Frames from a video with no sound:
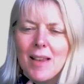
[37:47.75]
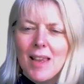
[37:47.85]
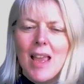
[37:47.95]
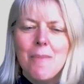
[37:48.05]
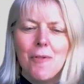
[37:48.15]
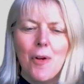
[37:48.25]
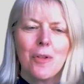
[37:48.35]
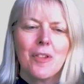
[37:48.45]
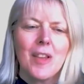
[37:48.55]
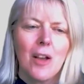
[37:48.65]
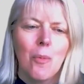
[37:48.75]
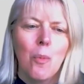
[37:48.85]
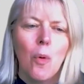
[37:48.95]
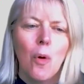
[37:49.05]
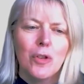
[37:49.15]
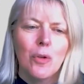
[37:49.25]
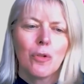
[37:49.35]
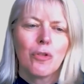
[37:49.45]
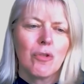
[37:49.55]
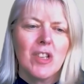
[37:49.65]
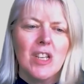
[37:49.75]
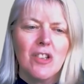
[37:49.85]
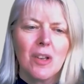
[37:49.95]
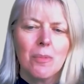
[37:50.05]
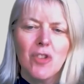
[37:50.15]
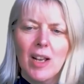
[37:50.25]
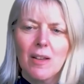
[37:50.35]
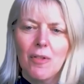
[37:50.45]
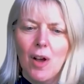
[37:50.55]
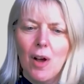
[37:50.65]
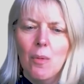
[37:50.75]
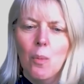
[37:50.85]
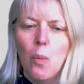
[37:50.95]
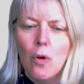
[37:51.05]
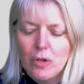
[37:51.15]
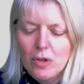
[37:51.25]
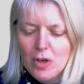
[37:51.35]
Keep focusing on what your strategic objectives are, what